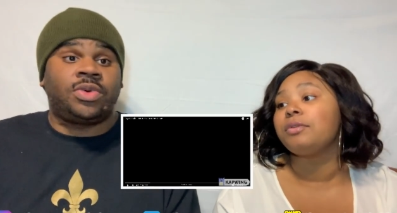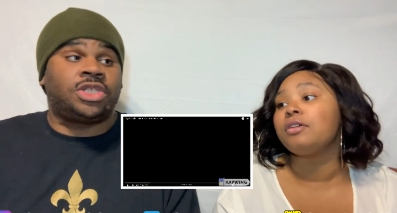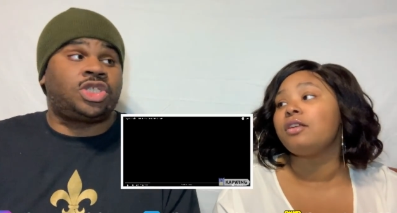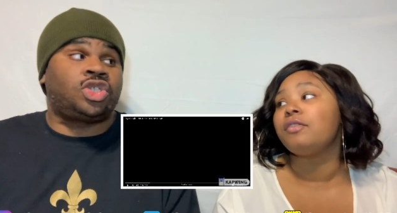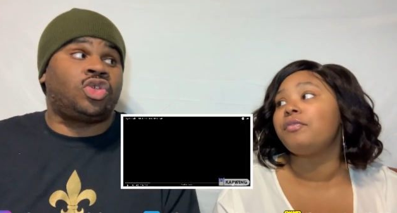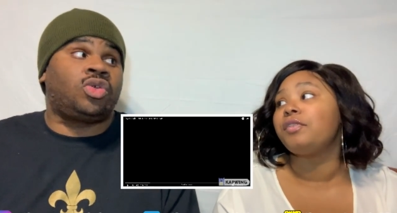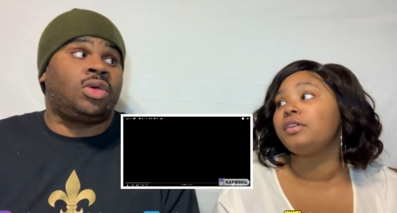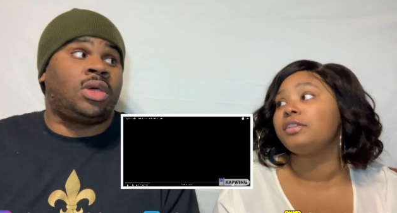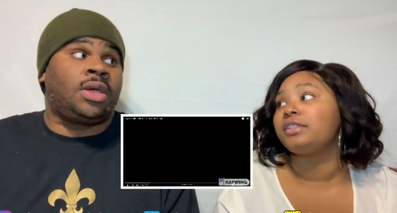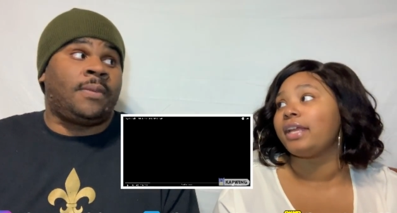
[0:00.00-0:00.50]
Speaker 1: that's what
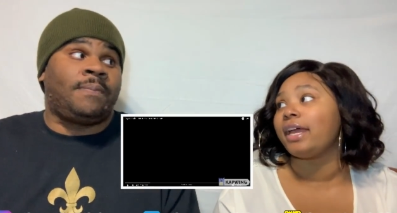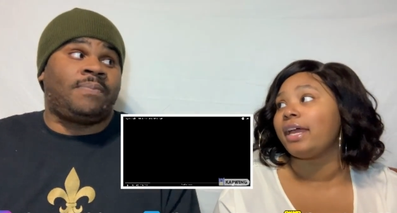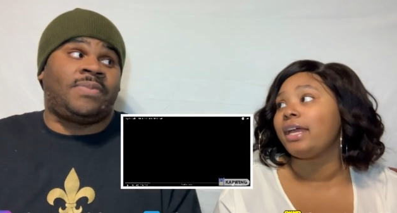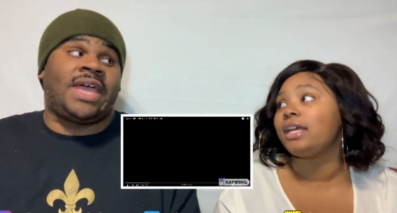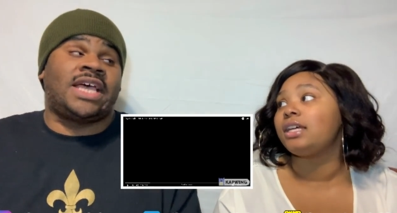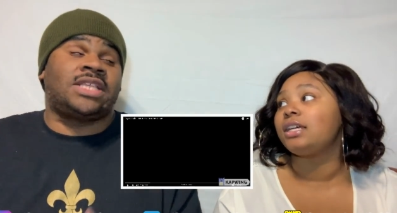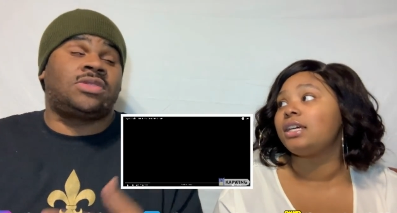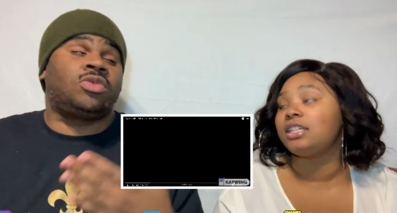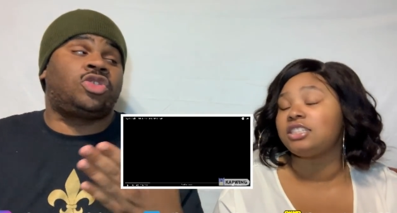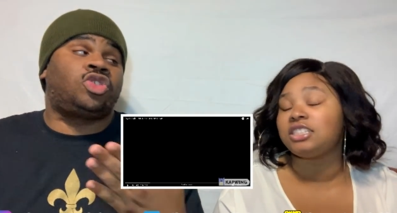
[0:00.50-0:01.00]
you, thing,
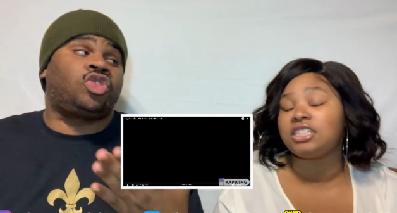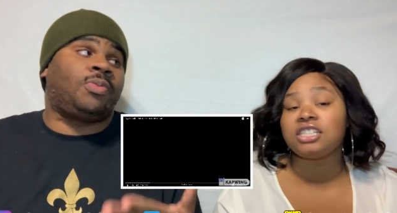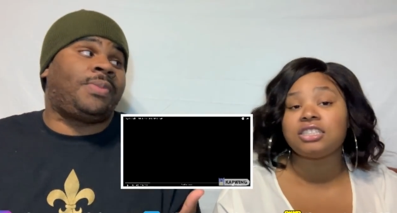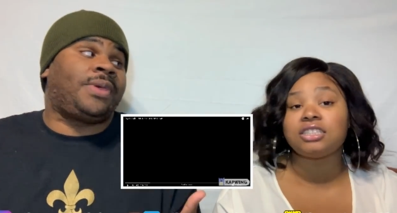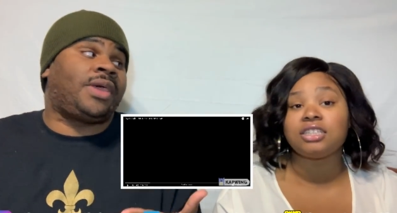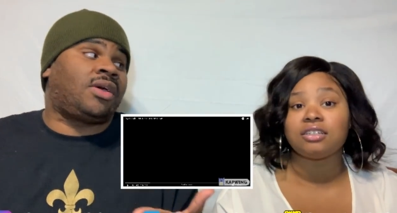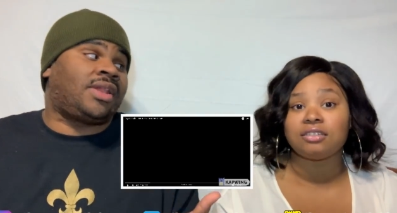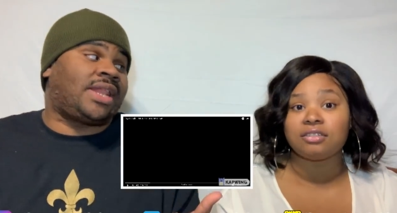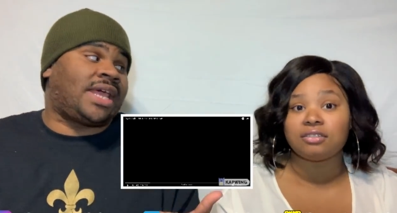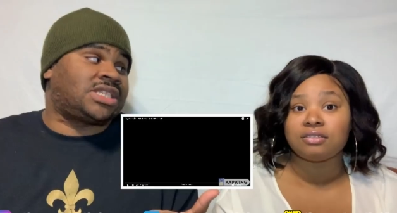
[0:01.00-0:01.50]
That's what you
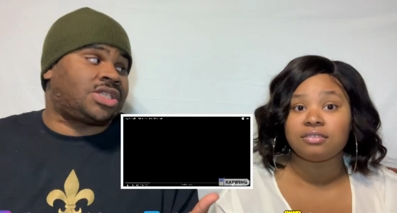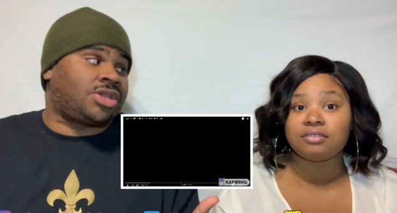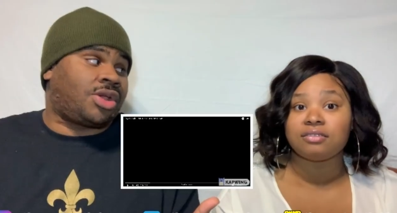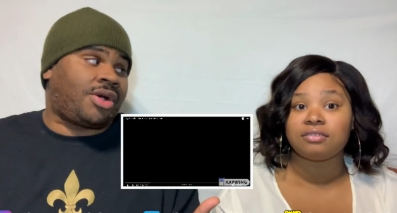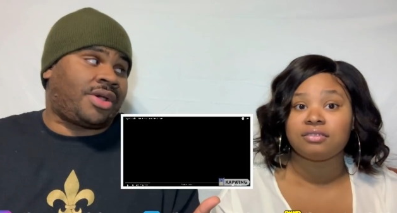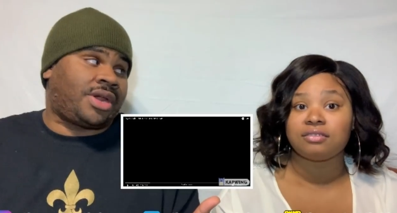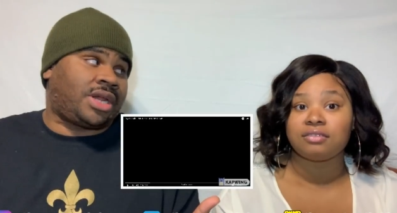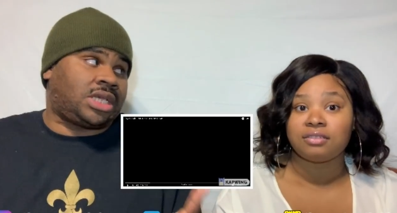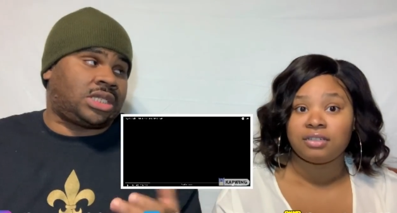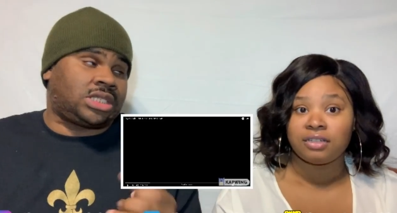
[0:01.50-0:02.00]
build as an
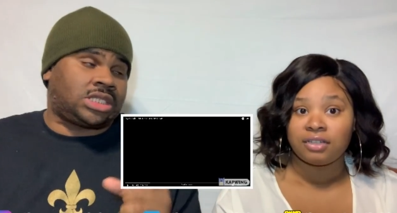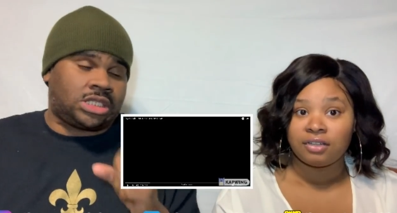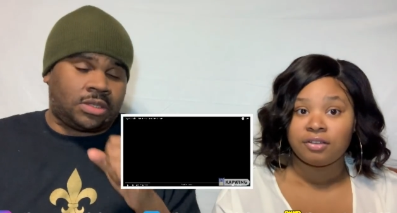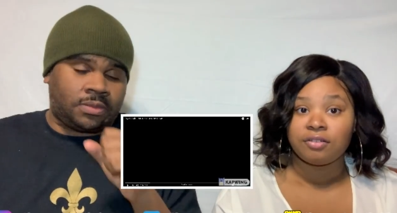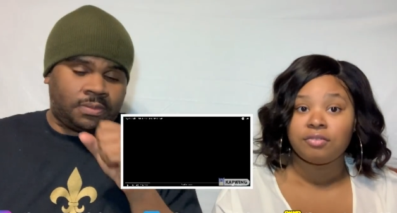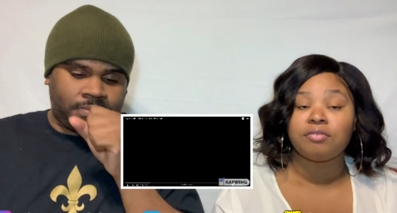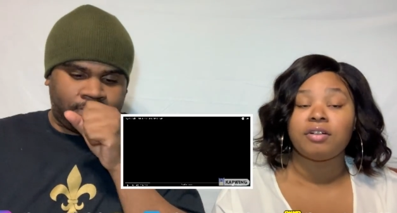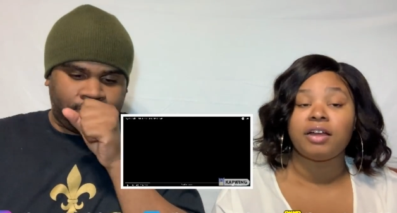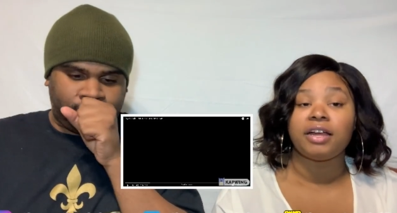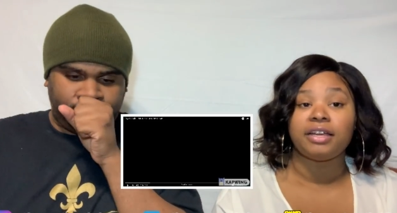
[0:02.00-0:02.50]
artist.
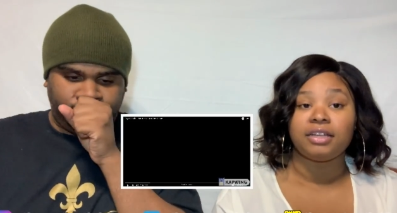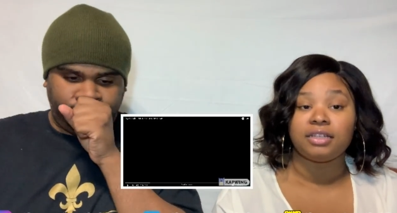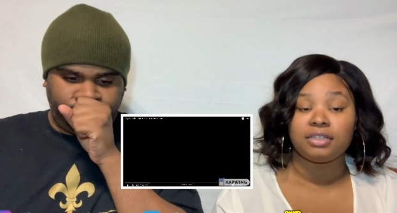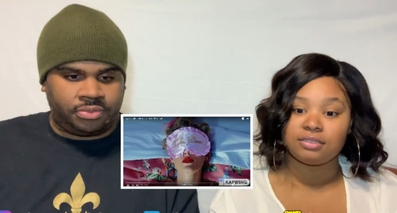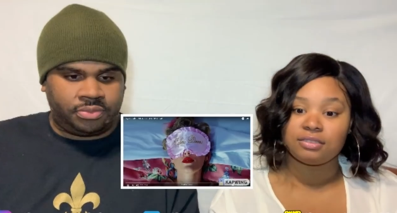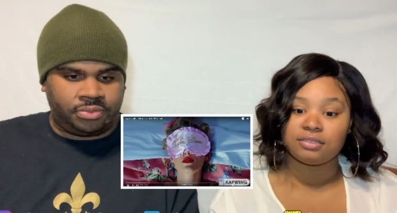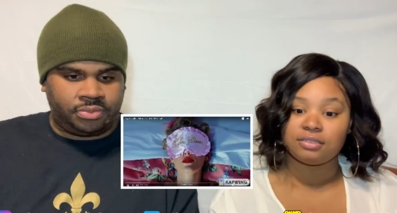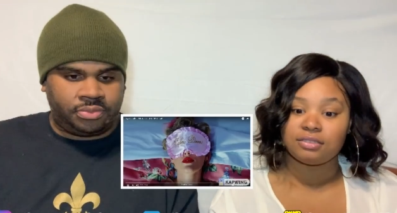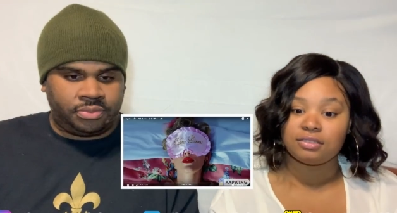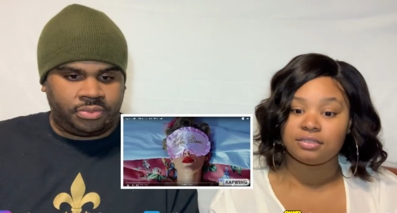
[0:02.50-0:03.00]
Right.
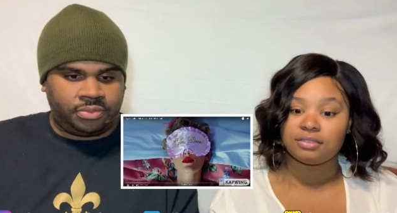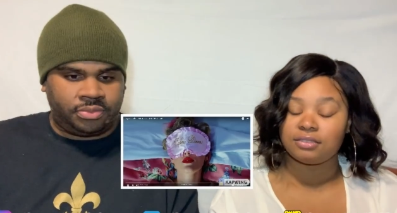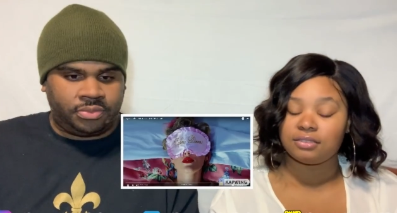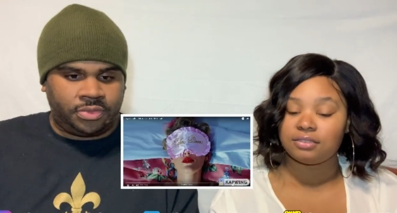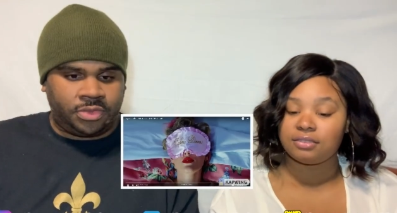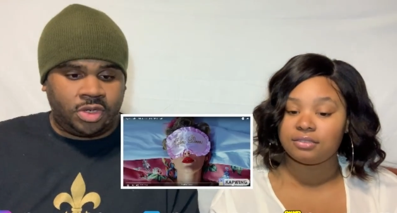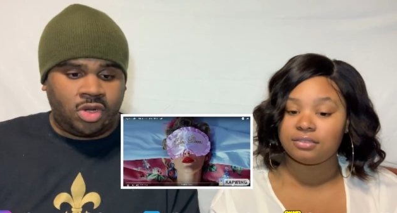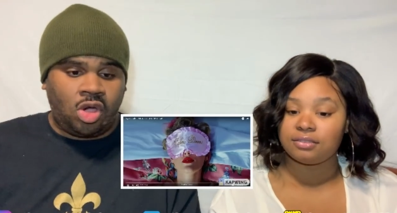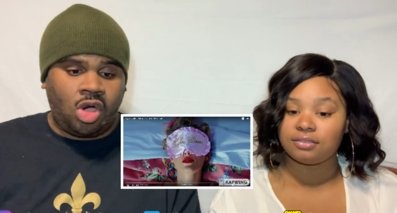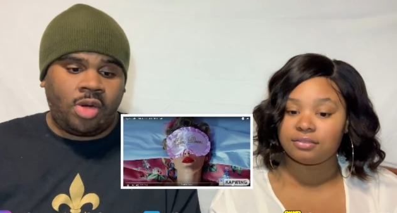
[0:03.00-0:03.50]

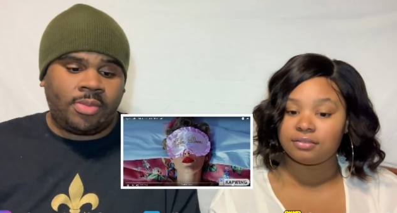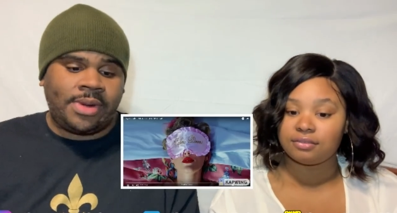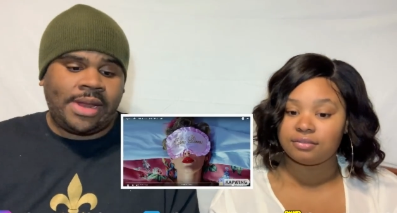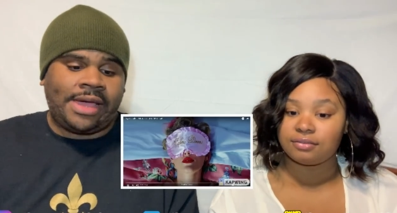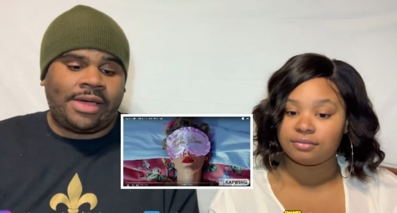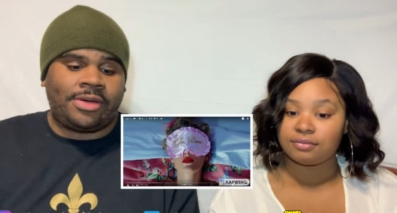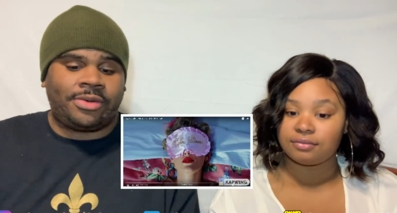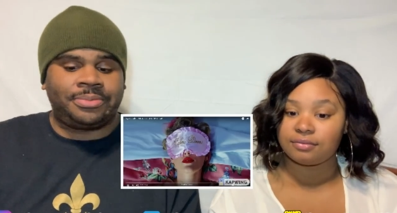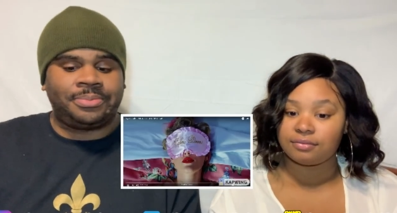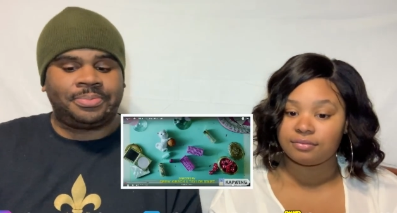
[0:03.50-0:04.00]
Calm
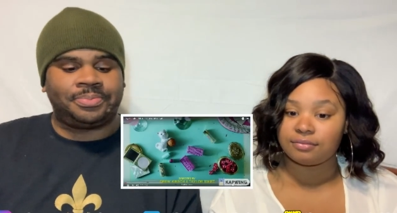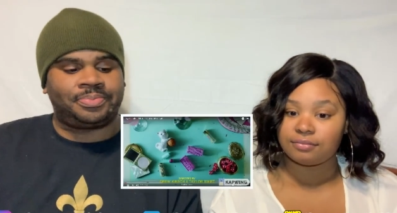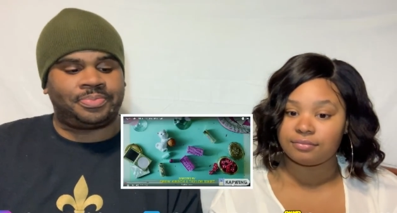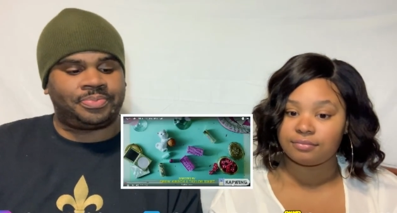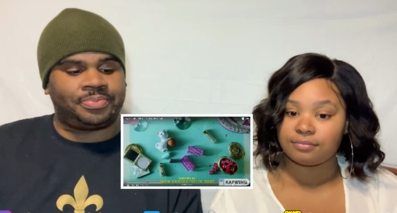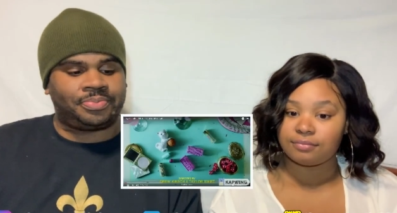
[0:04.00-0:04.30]
down.